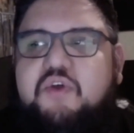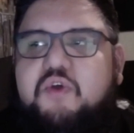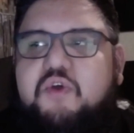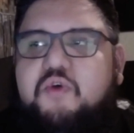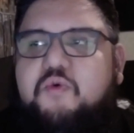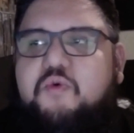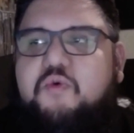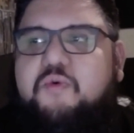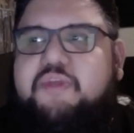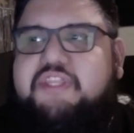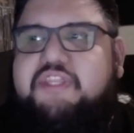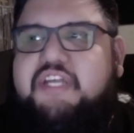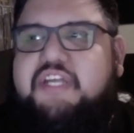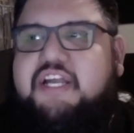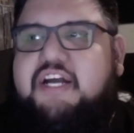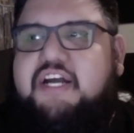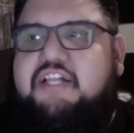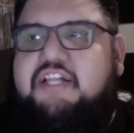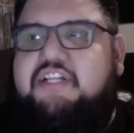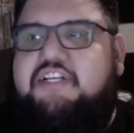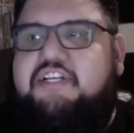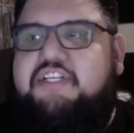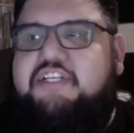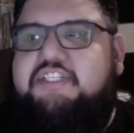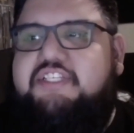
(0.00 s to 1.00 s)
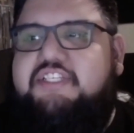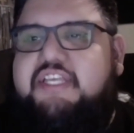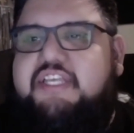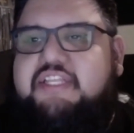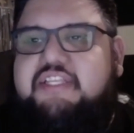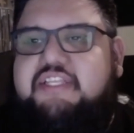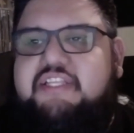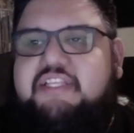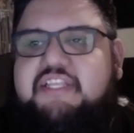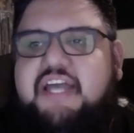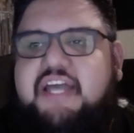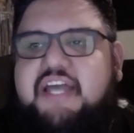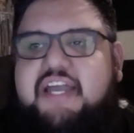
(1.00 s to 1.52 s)
with the colors and the
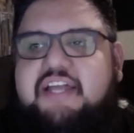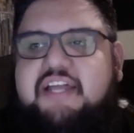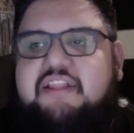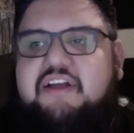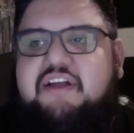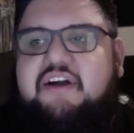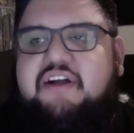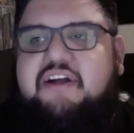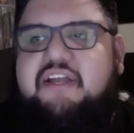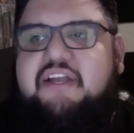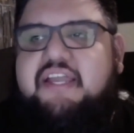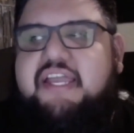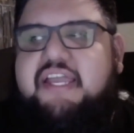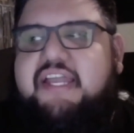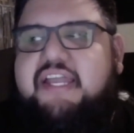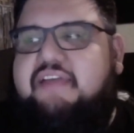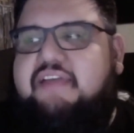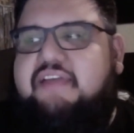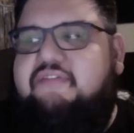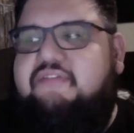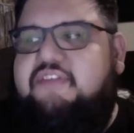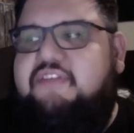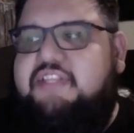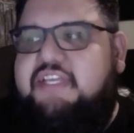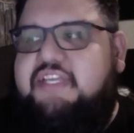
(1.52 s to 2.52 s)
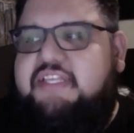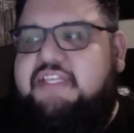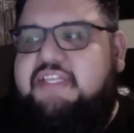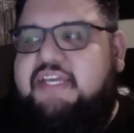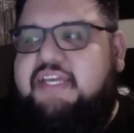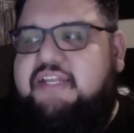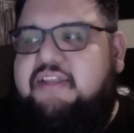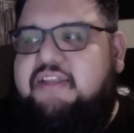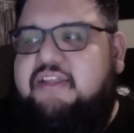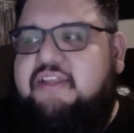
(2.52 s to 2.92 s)
dialogue and everything, that